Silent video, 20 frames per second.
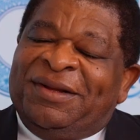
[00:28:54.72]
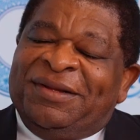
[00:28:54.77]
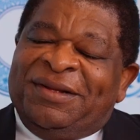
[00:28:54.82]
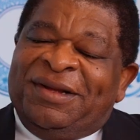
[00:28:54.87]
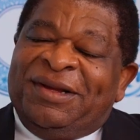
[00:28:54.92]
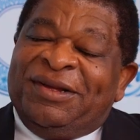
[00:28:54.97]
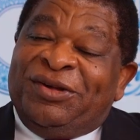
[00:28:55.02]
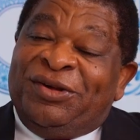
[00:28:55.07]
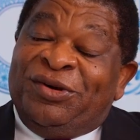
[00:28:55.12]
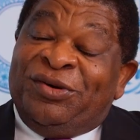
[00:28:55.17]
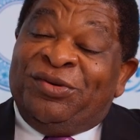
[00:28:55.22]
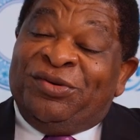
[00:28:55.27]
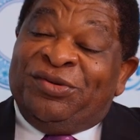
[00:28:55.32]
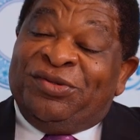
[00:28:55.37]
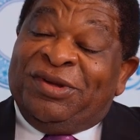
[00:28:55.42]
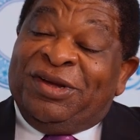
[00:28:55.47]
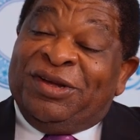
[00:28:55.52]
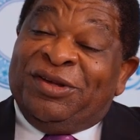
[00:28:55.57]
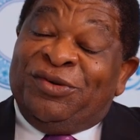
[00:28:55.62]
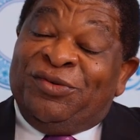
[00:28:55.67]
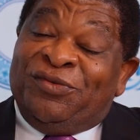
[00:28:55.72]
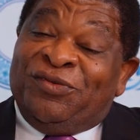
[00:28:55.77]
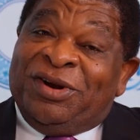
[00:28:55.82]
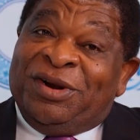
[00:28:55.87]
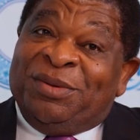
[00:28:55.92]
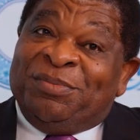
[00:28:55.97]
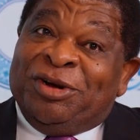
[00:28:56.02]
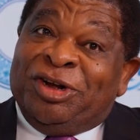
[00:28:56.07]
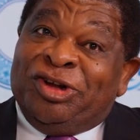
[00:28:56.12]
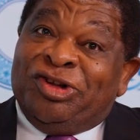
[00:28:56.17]
Thank you
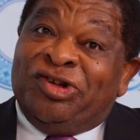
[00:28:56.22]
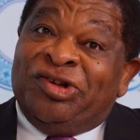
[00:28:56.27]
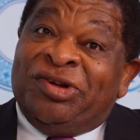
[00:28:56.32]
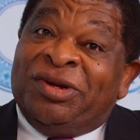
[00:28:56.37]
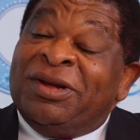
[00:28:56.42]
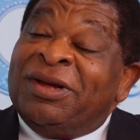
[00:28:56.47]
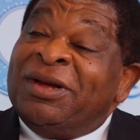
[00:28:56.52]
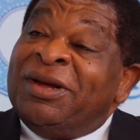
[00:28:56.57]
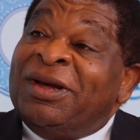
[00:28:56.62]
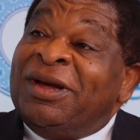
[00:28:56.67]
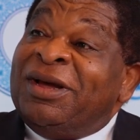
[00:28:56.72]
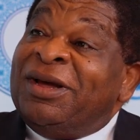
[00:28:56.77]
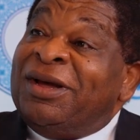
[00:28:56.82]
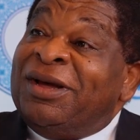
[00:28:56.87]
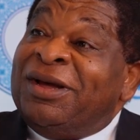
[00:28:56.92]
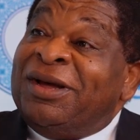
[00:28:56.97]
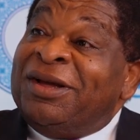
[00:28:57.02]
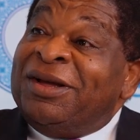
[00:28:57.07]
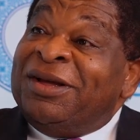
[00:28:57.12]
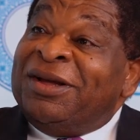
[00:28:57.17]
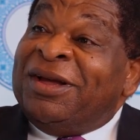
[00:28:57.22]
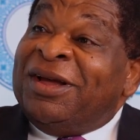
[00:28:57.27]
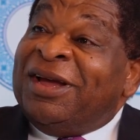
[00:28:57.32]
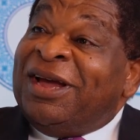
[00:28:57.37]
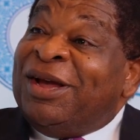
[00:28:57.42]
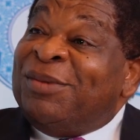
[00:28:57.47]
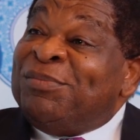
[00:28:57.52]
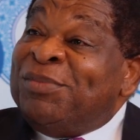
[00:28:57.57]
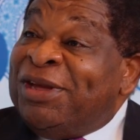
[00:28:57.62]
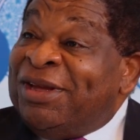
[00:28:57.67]
very much.
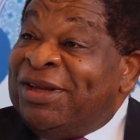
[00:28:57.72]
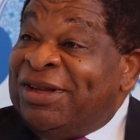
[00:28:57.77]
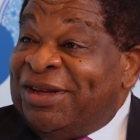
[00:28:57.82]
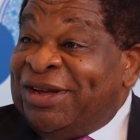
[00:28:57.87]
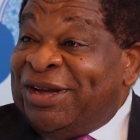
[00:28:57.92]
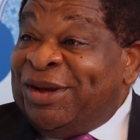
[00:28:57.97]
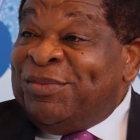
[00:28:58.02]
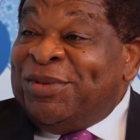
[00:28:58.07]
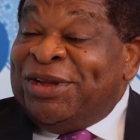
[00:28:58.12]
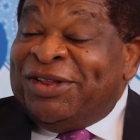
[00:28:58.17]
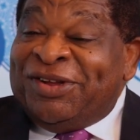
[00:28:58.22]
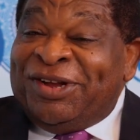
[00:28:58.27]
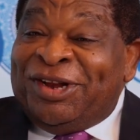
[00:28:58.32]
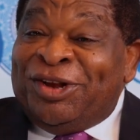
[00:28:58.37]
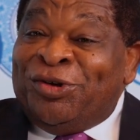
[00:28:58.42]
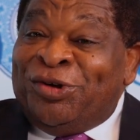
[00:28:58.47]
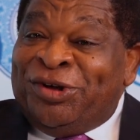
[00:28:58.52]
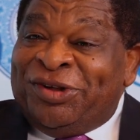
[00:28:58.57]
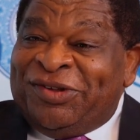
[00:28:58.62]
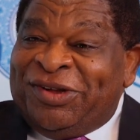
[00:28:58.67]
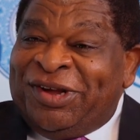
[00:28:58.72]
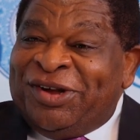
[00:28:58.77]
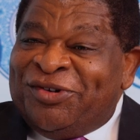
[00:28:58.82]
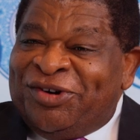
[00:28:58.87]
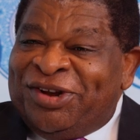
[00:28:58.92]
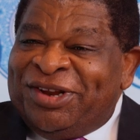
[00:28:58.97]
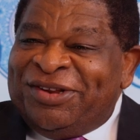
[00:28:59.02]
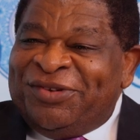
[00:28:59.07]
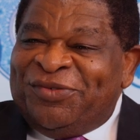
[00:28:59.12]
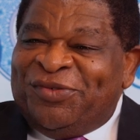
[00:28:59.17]
I may tell you a
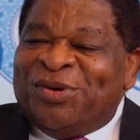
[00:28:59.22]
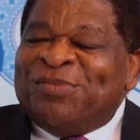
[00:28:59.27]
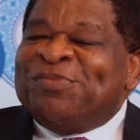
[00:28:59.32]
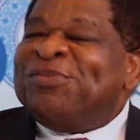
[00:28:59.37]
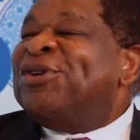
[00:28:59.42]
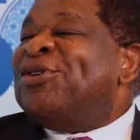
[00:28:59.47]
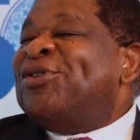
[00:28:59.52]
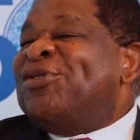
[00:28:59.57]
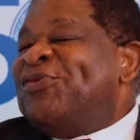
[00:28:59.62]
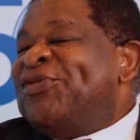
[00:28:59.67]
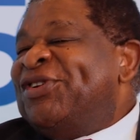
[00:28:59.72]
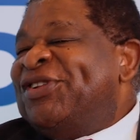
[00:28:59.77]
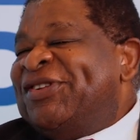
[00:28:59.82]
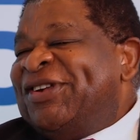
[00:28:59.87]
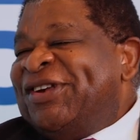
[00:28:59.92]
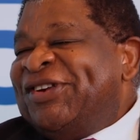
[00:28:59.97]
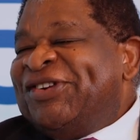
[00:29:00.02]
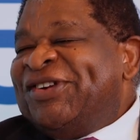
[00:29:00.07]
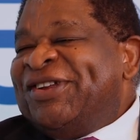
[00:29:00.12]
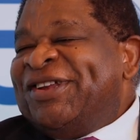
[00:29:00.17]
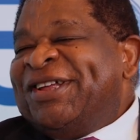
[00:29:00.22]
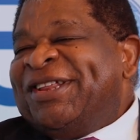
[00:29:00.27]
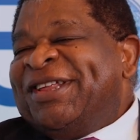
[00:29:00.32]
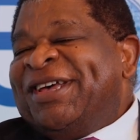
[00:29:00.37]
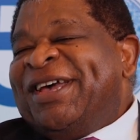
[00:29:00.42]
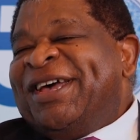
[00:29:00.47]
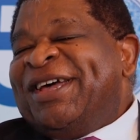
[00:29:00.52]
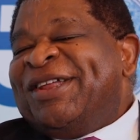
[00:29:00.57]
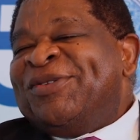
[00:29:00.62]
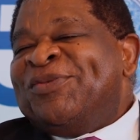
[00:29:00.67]
secret from the conversation that I
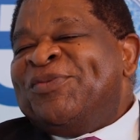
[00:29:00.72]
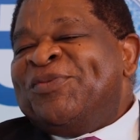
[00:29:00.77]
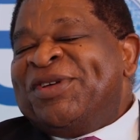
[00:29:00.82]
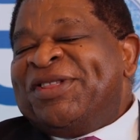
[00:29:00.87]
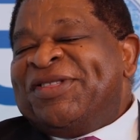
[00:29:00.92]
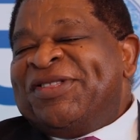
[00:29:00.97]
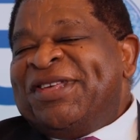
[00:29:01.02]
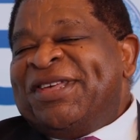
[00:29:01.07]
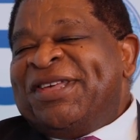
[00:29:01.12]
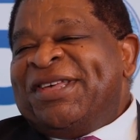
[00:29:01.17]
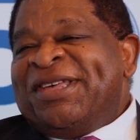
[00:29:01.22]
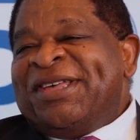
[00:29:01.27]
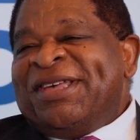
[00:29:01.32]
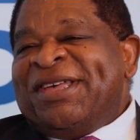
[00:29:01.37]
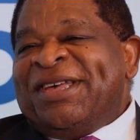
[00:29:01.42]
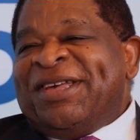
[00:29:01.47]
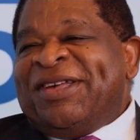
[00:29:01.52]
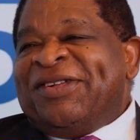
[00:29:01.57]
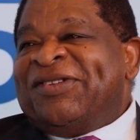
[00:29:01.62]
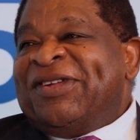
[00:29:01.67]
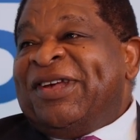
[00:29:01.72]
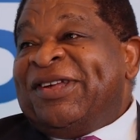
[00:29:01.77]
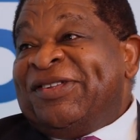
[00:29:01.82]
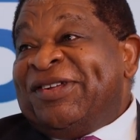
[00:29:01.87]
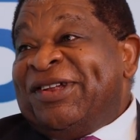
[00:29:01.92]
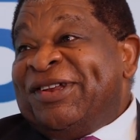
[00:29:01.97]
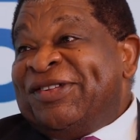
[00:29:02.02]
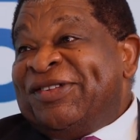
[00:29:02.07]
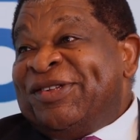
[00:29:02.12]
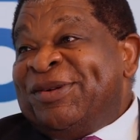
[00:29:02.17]
had with His
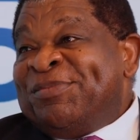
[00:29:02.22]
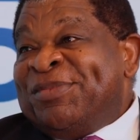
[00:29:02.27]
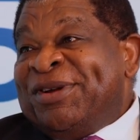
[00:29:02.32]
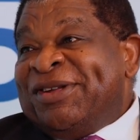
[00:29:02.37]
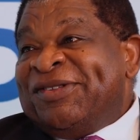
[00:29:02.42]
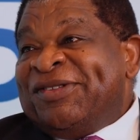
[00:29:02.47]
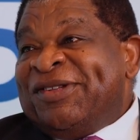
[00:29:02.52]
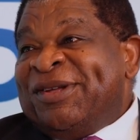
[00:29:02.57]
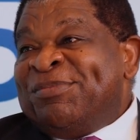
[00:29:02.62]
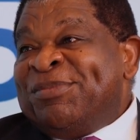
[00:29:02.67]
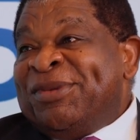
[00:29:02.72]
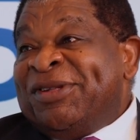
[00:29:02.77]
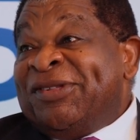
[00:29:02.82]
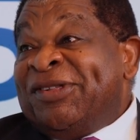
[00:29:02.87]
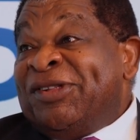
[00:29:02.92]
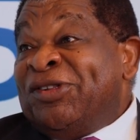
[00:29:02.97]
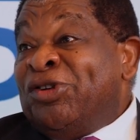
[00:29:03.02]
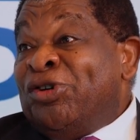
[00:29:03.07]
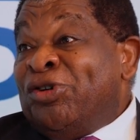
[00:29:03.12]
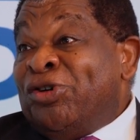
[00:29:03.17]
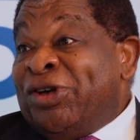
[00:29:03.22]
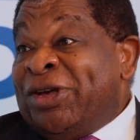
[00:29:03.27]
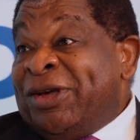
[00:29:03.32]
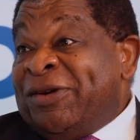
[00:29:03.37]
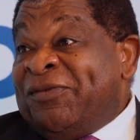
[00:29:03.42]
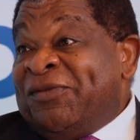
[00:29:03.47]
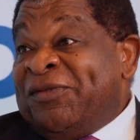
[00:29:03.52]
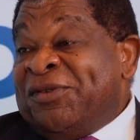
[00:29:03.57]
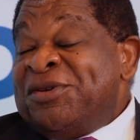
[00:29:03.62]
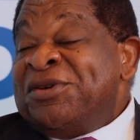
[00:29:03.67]
Excellency President
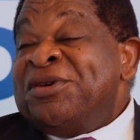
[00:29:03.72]
Mirziyoyev